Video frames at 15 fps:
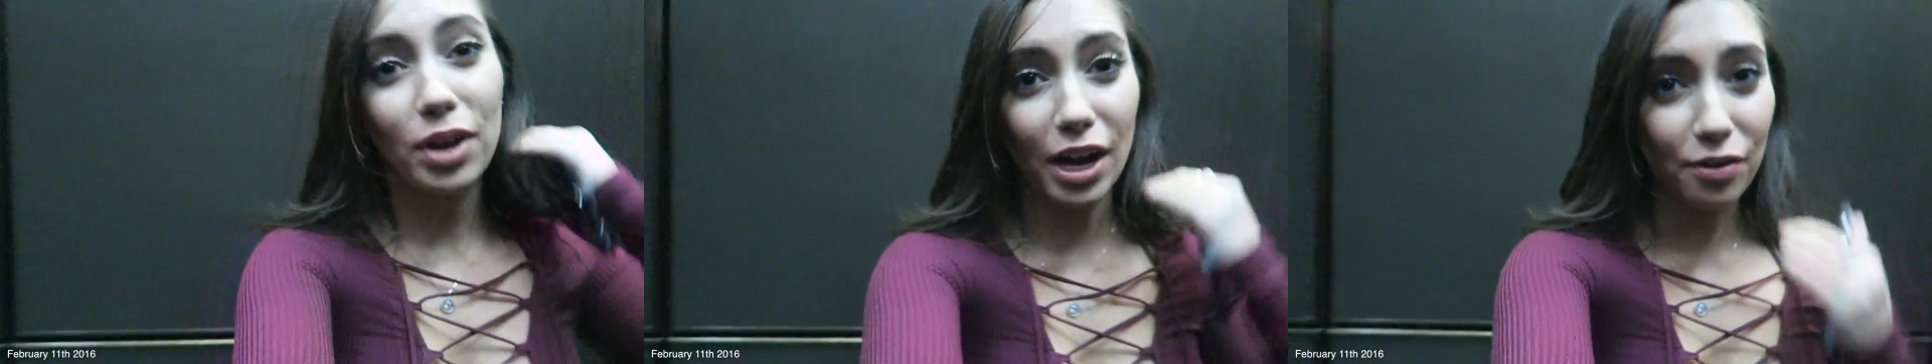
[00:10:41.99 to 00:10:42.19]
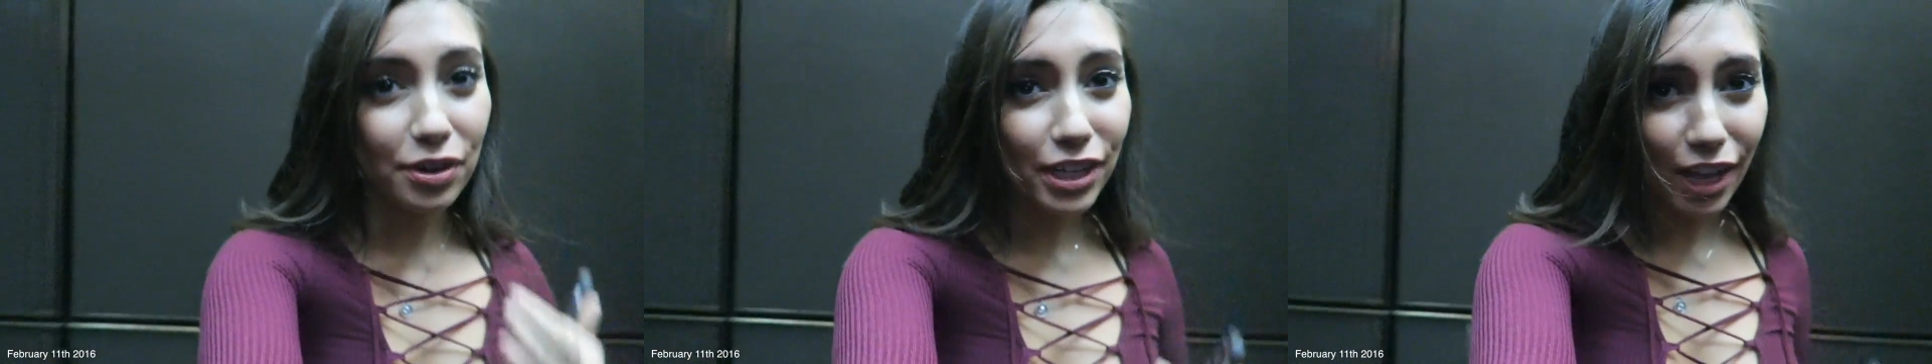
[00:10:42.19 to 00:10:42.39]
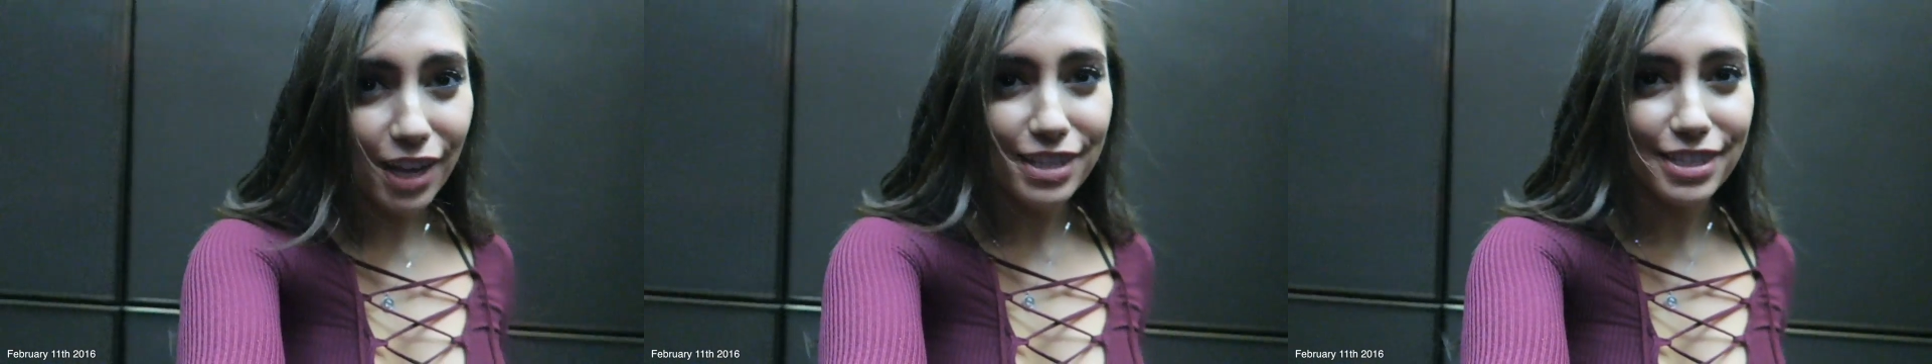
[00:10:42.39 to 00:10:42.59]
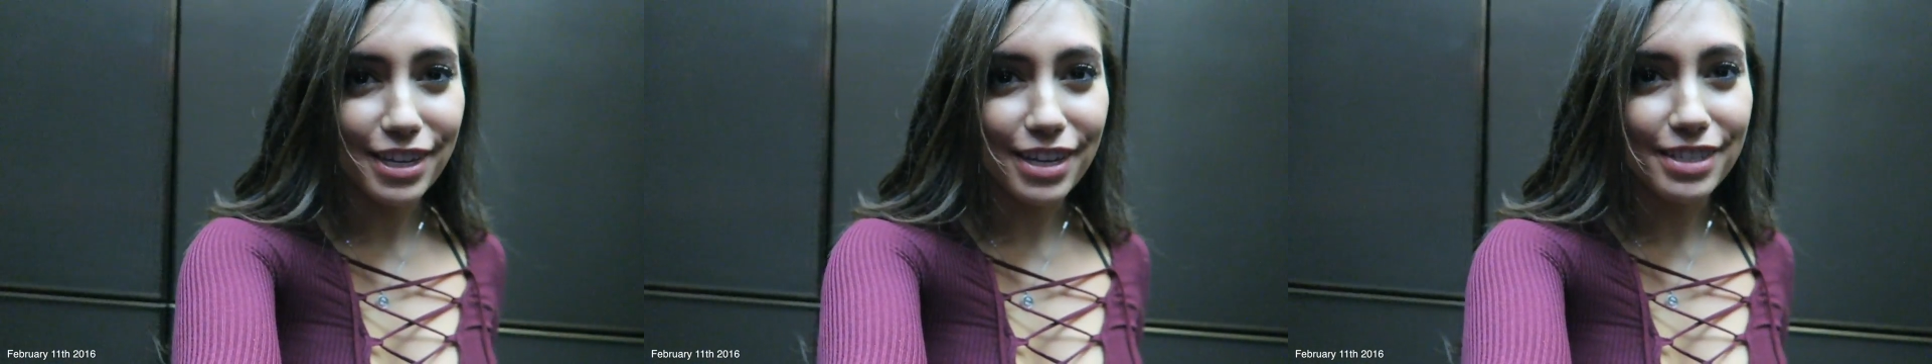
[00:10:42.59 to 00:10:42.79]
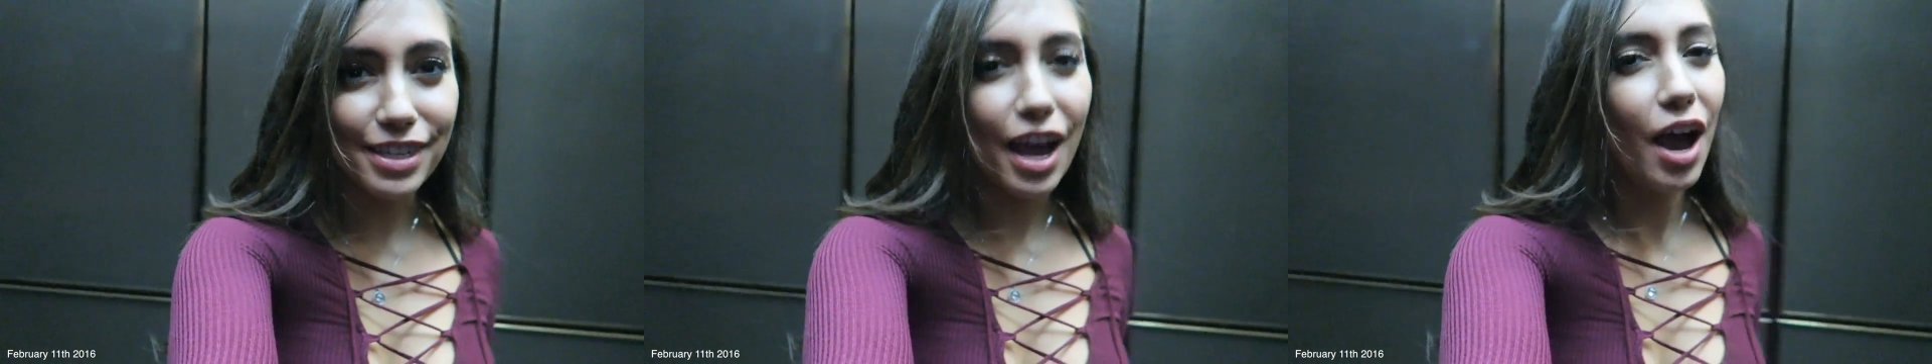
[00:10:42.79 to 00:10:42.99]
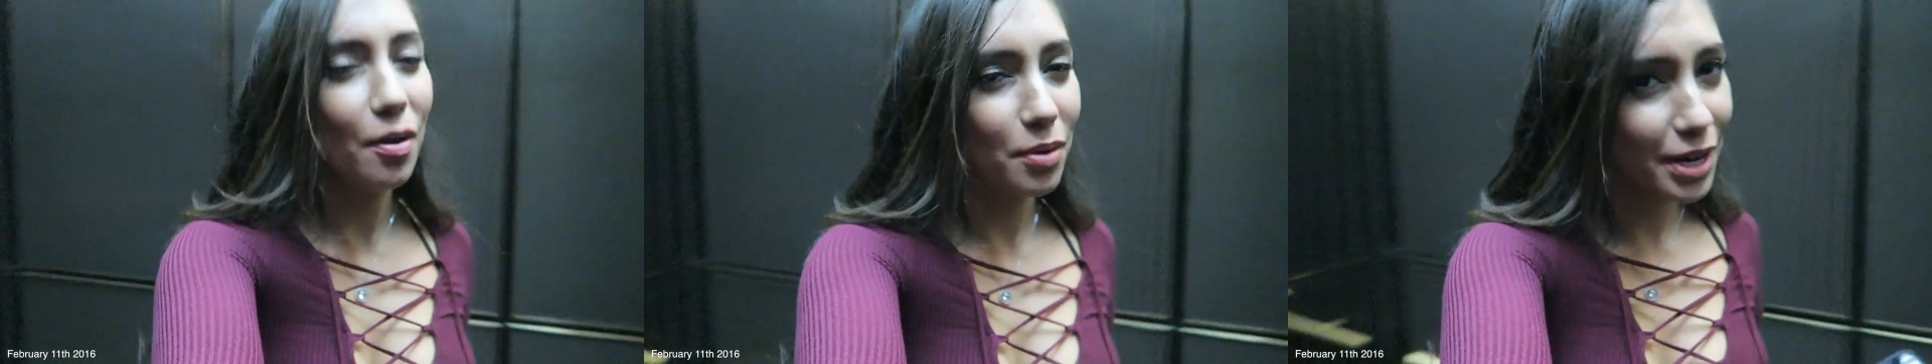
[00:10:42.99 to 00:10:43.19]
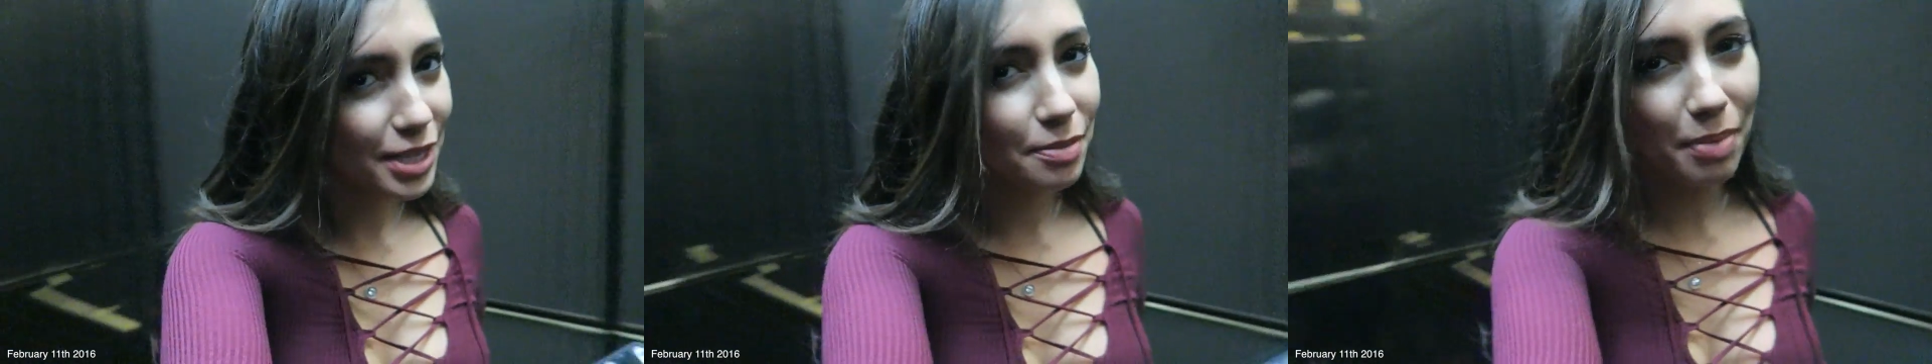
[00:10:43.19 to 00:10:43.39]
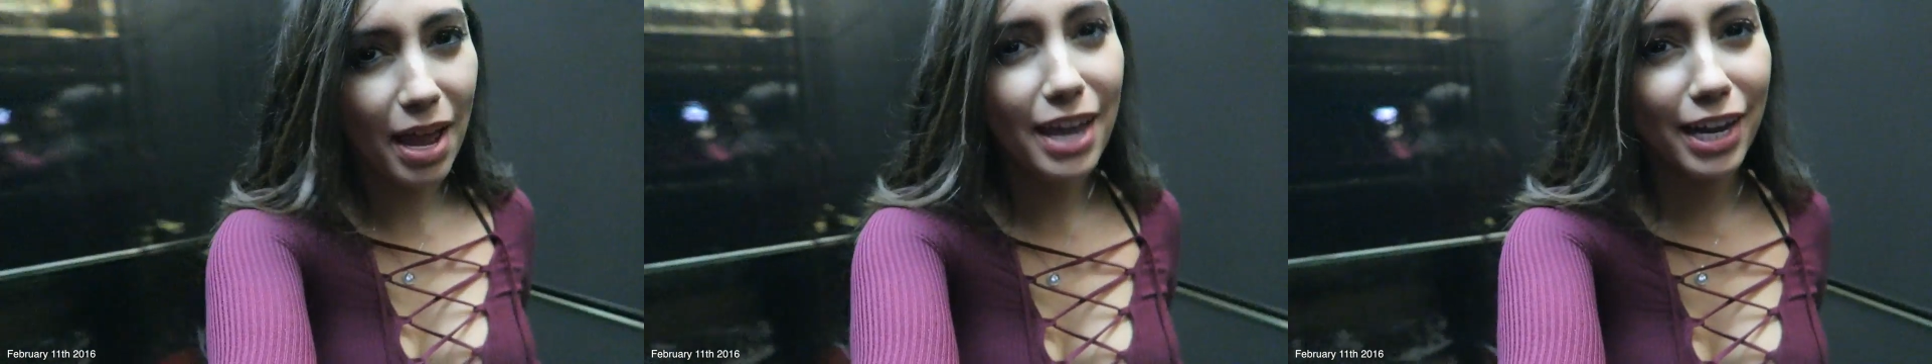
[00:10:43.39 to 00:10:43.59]
When I realized this, I went
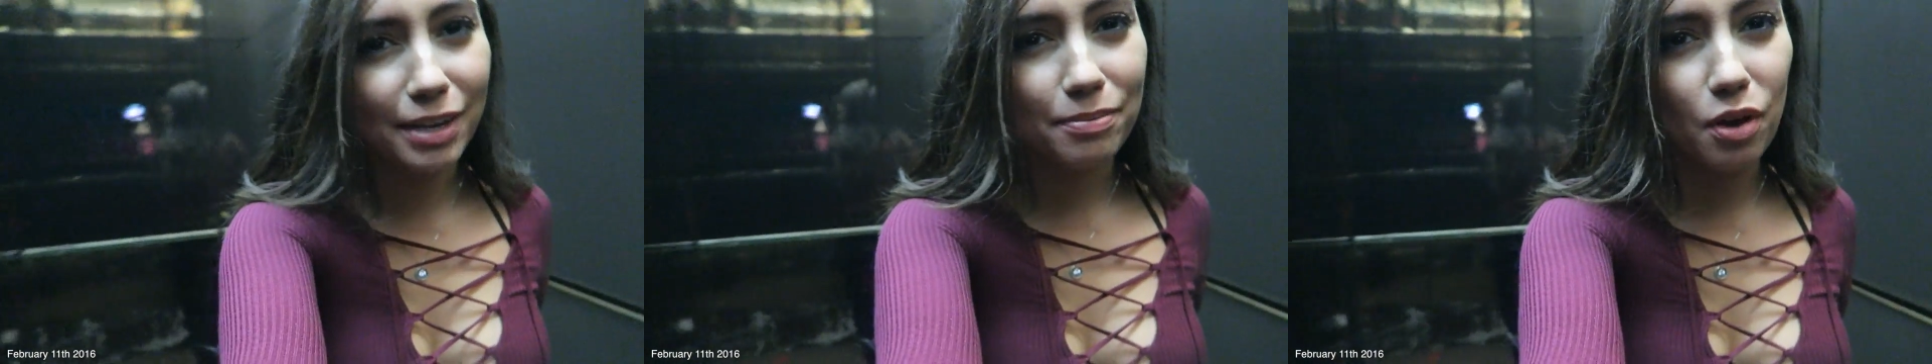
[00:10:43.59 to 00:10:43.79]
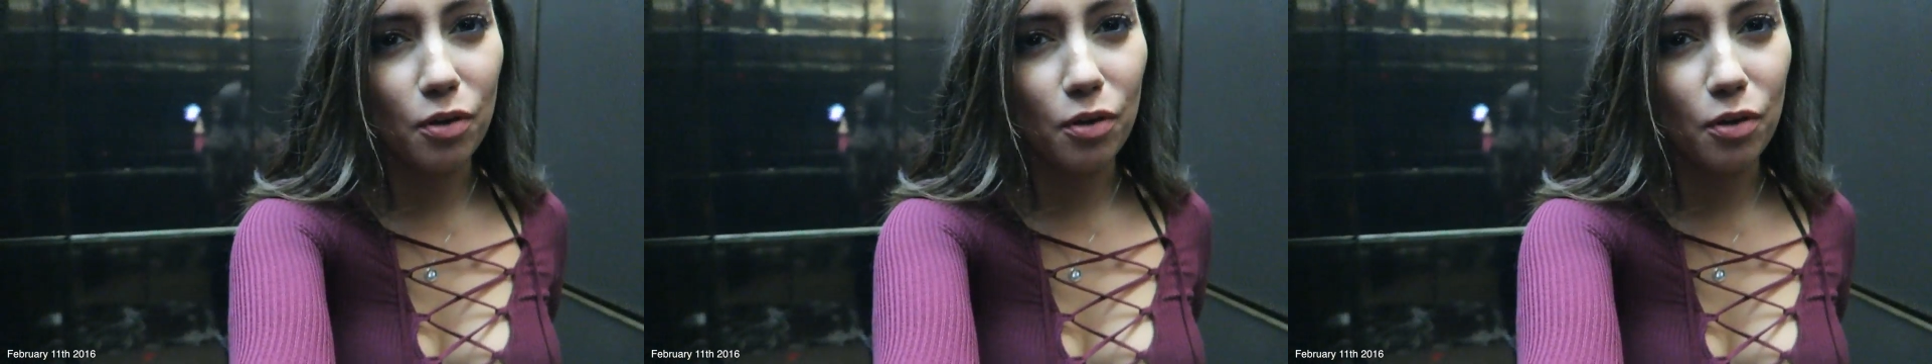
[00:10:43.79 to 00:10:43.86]
into panic